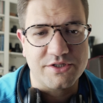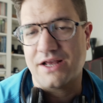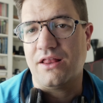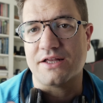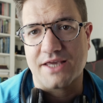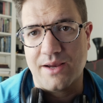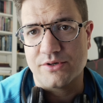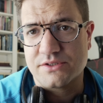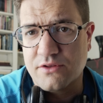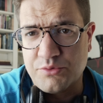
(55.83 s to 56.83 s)
I got lots of
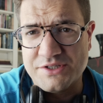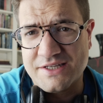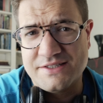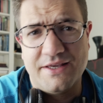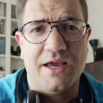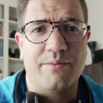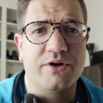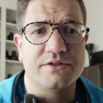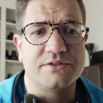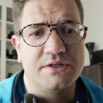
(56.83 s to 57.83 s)
cameras, 360
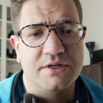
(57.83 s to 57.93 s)
cameras.